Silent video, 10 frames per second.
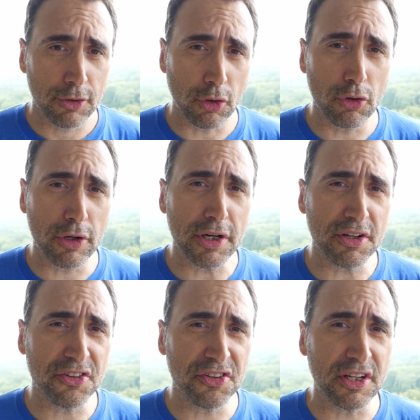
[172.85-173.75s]
they're looking
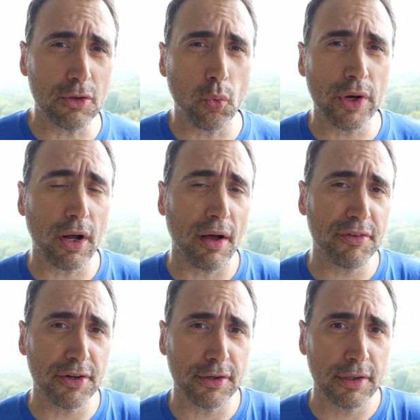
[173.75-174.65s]
to see what
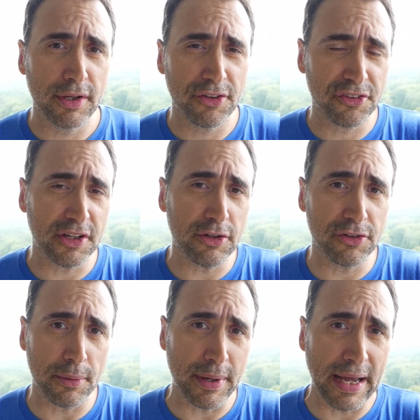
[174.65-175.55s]
other
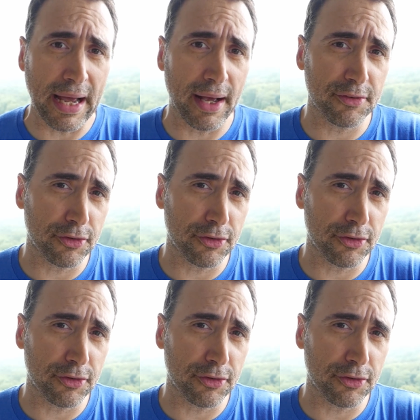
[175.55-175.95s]
skills they may have.